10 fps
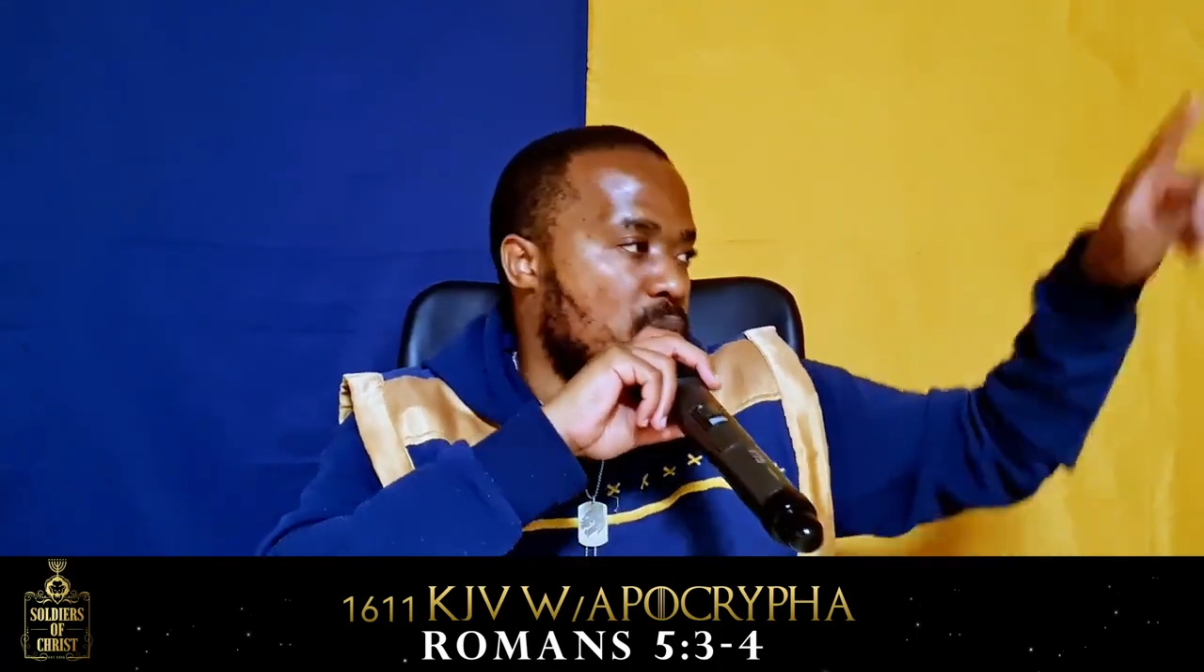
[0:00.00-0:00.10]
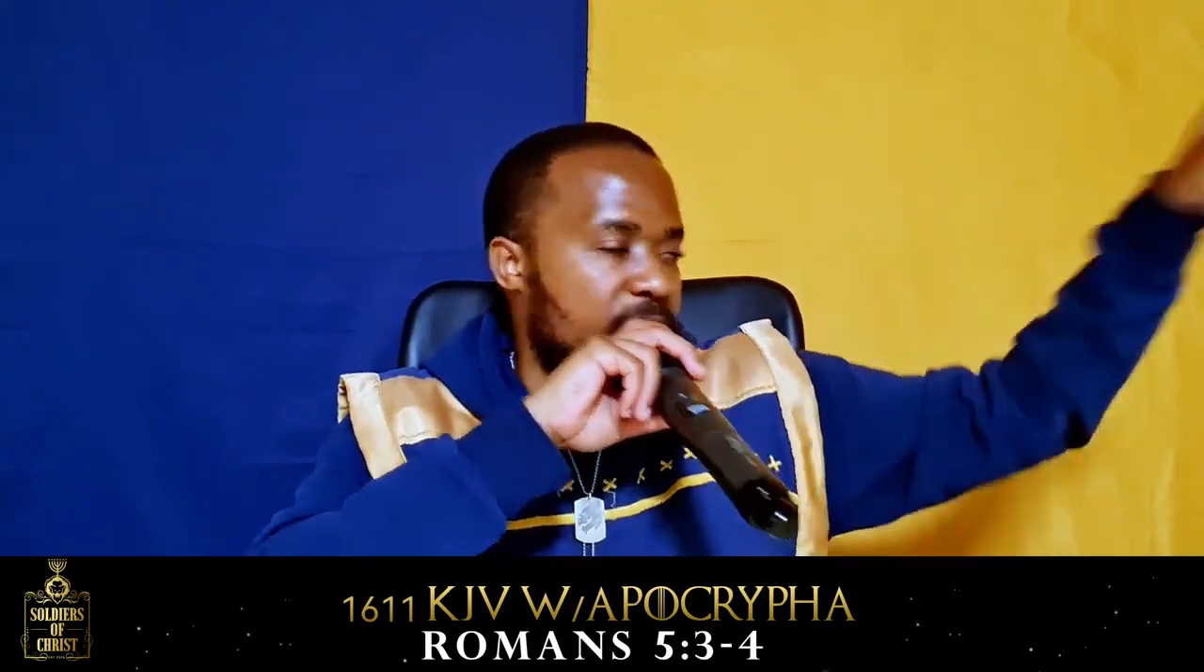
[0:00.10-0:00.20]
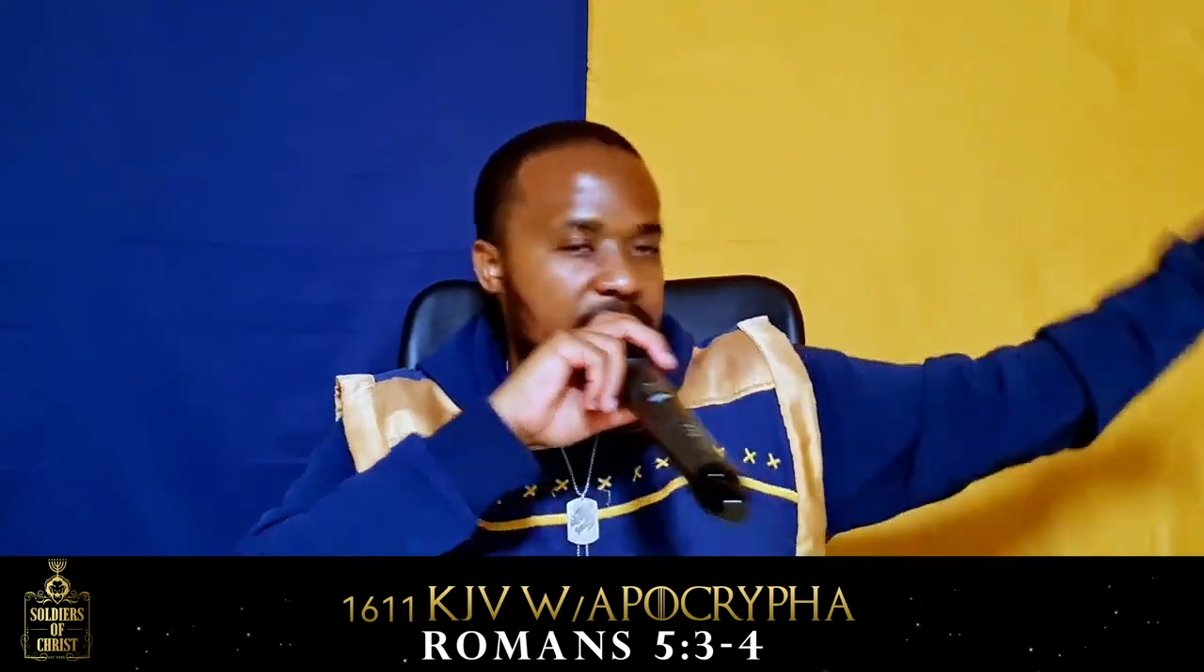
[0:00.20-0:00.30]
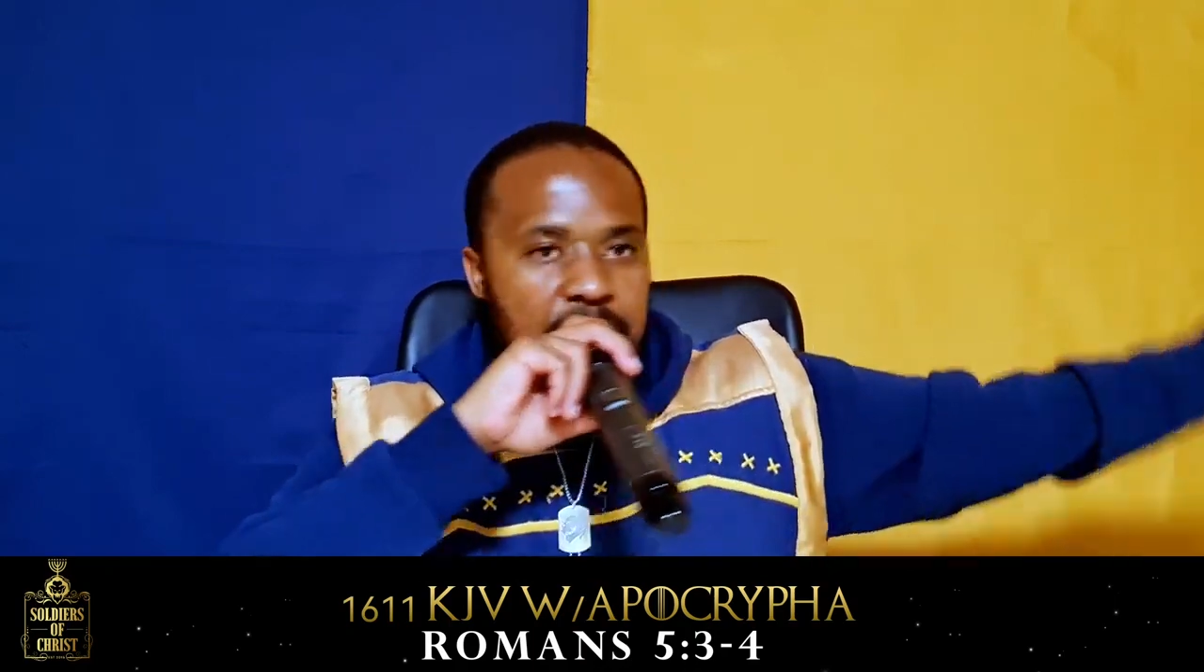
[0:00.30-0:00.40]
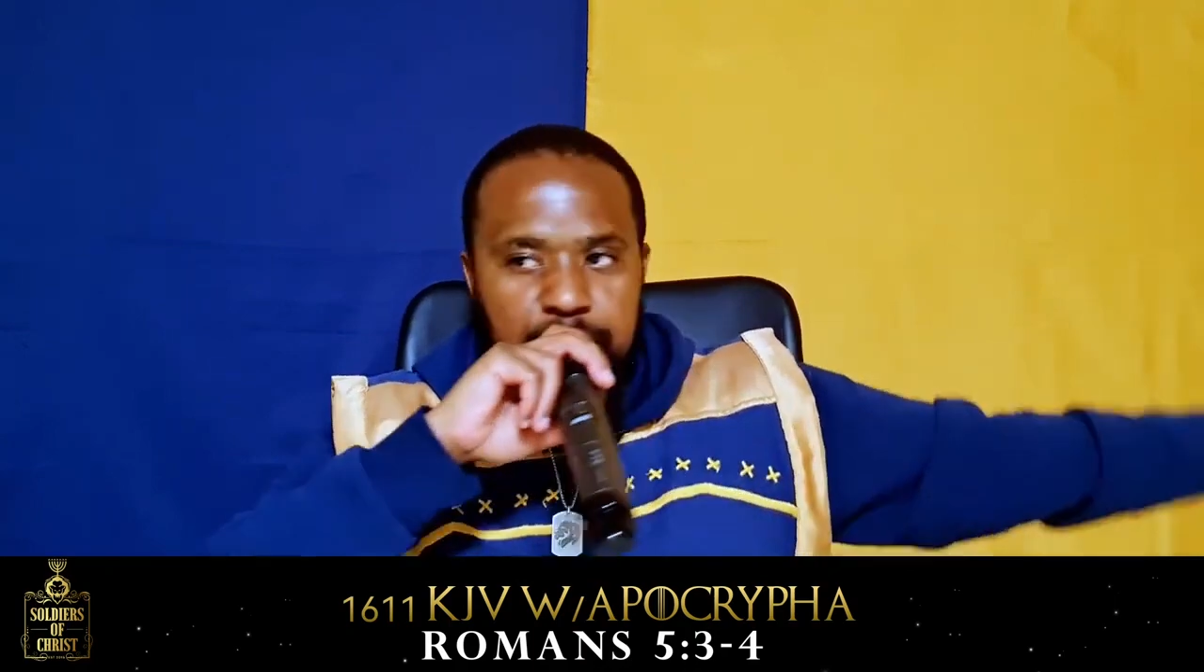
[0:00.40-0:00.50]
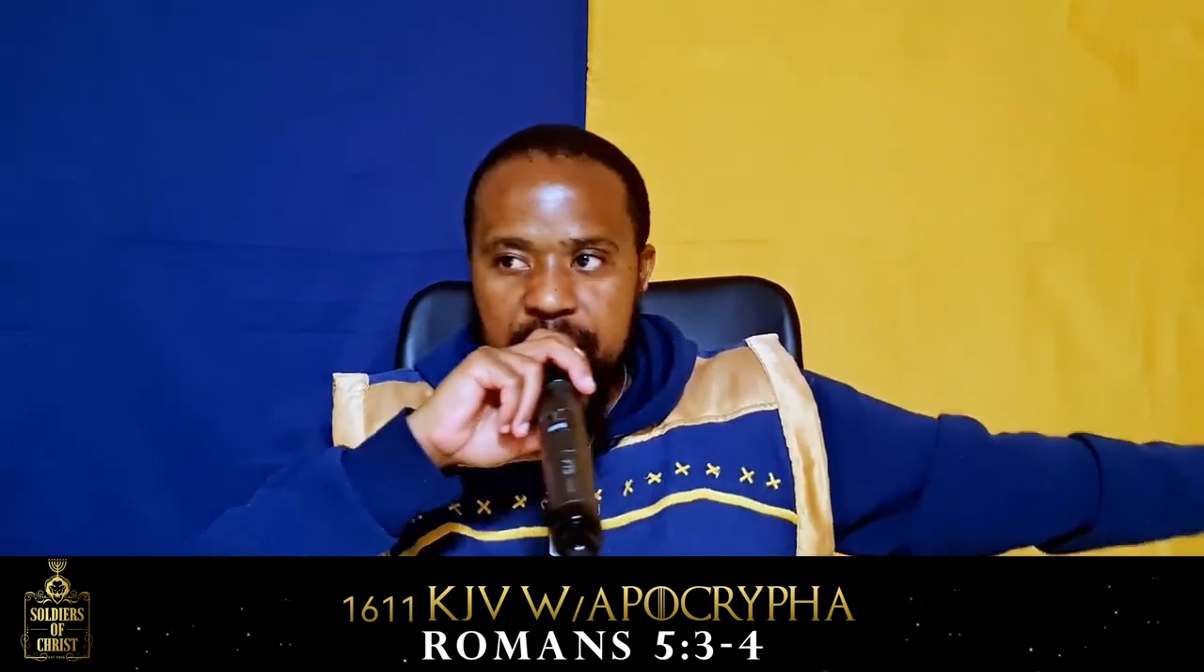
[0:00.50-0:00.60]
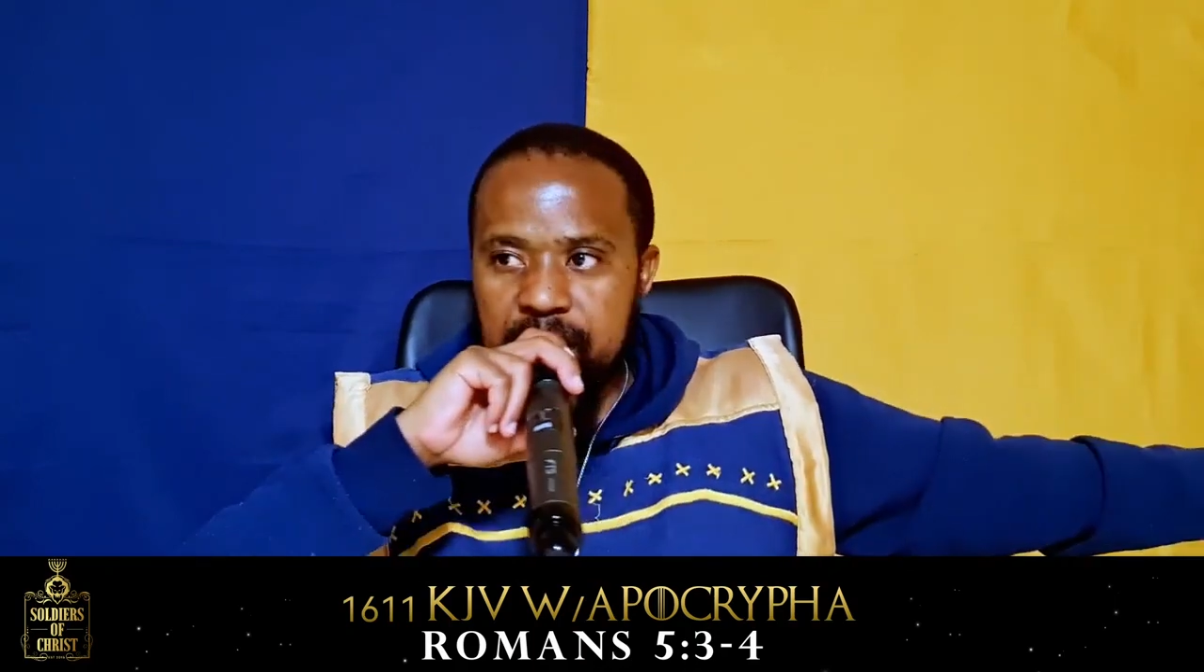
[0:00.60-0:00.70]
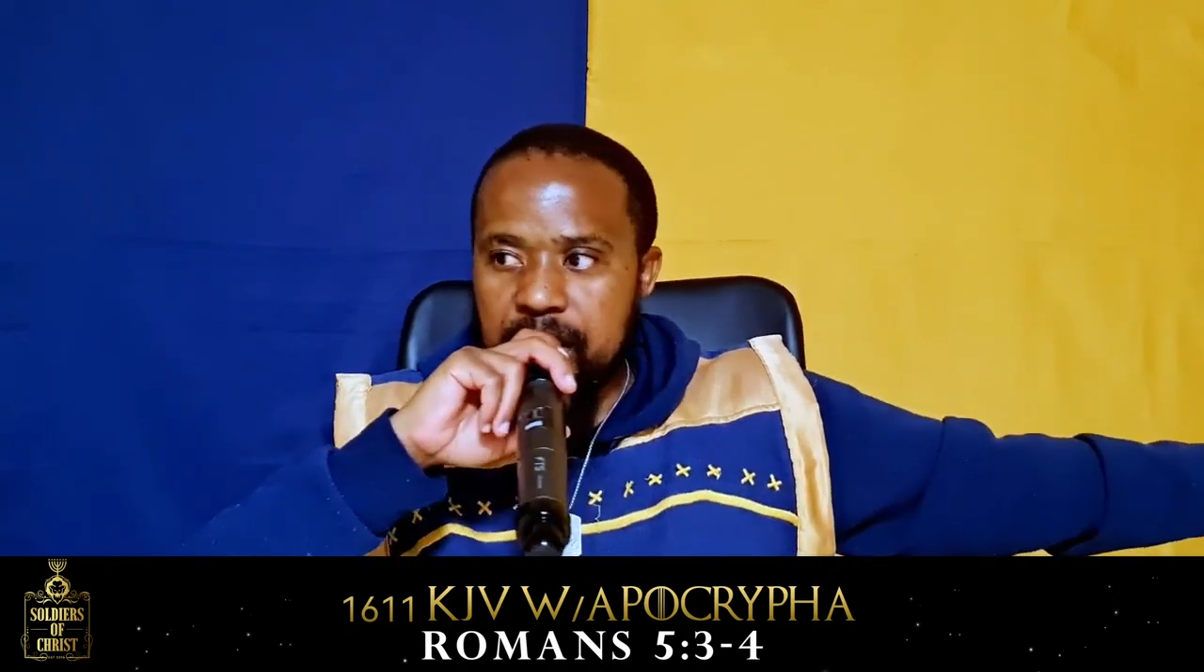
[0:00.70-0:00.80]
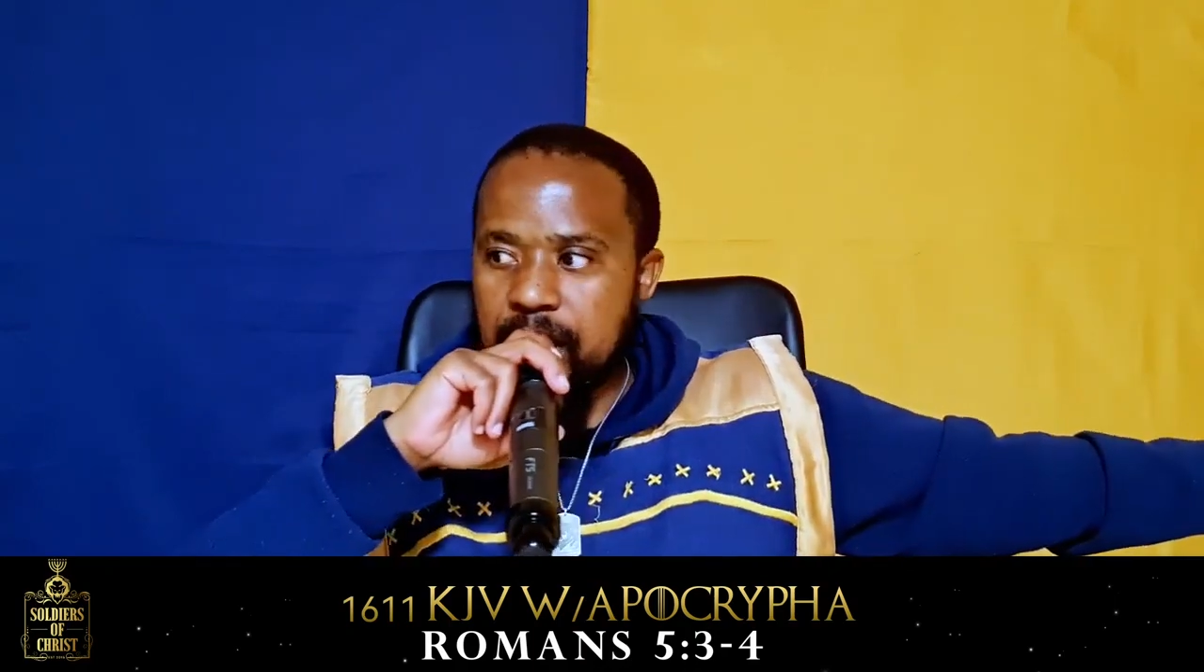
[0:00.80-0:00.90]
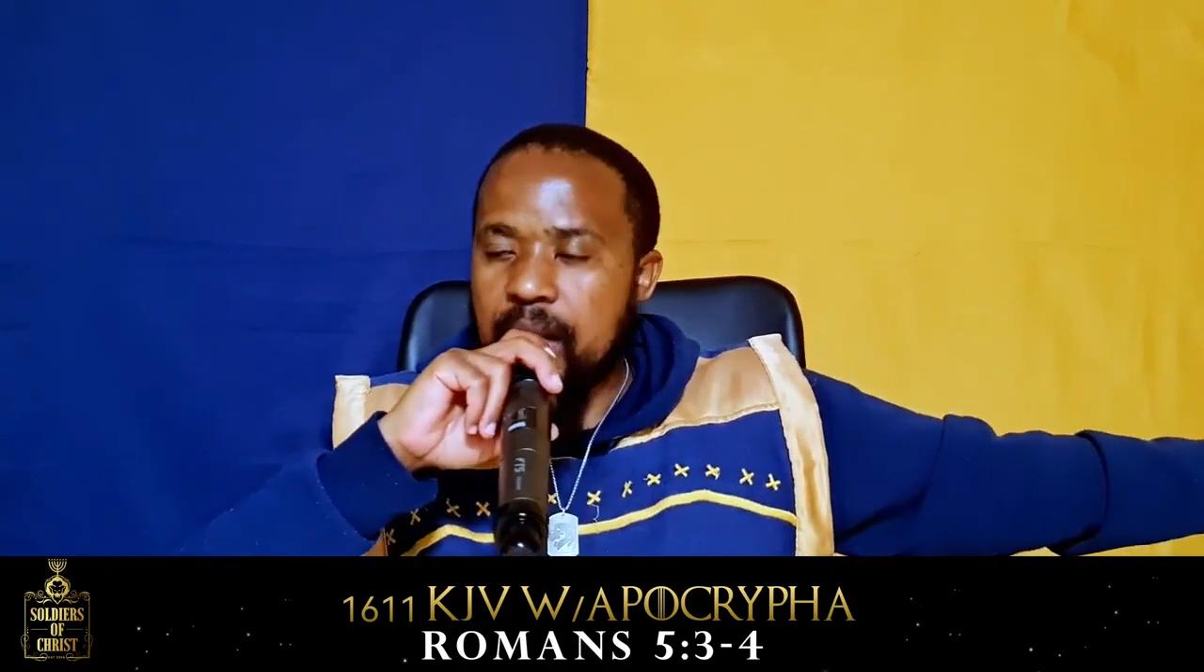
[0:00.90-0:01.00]
overcame
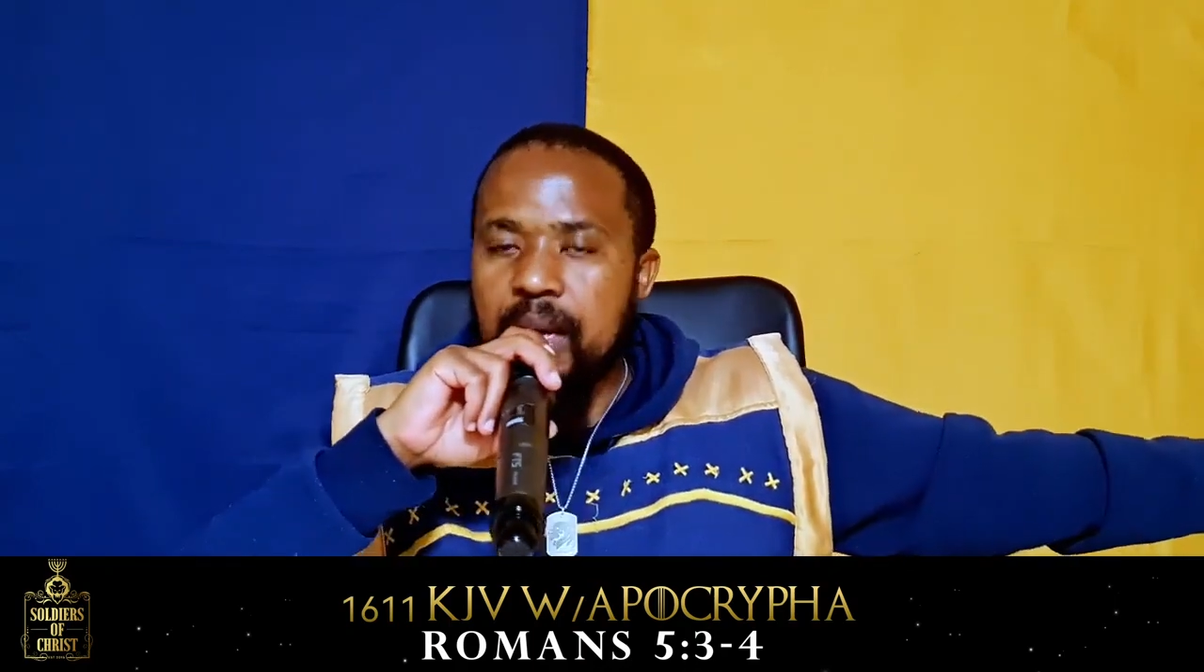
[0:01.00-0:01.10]
this